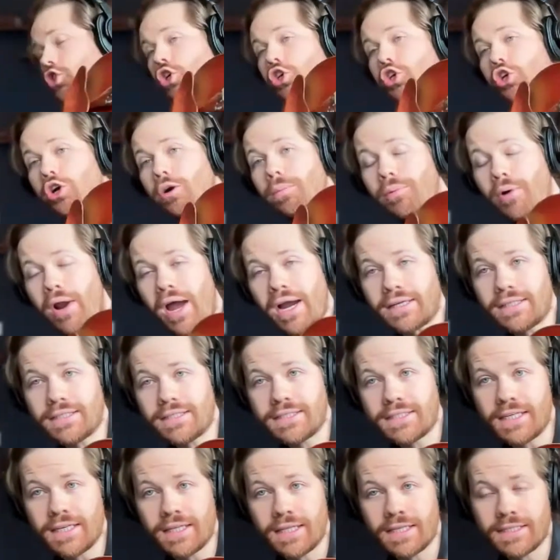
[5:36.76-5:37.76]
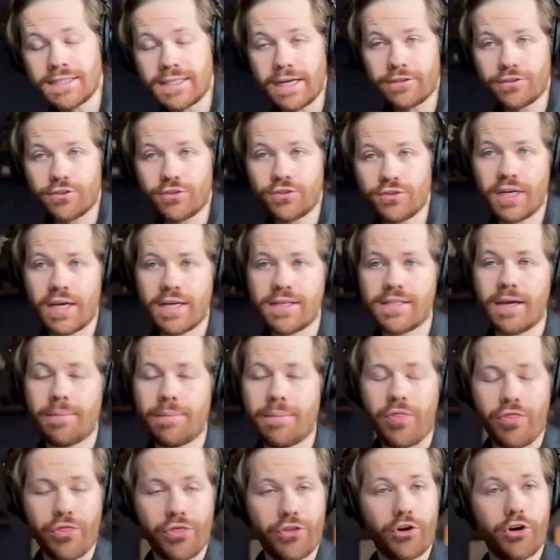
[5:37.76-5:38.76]
you're practicing this exercise up
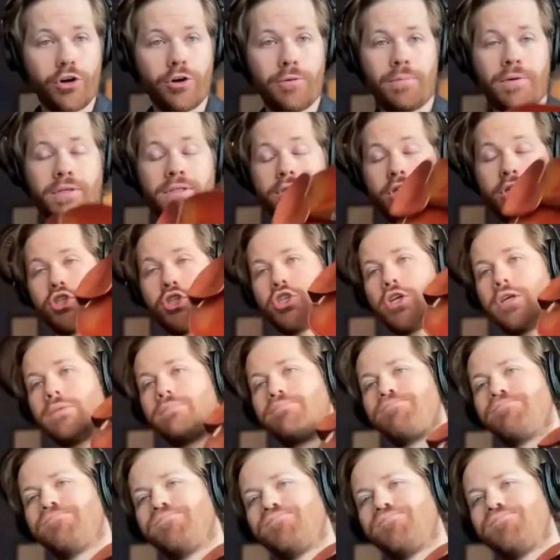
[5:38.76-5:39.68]
in third position.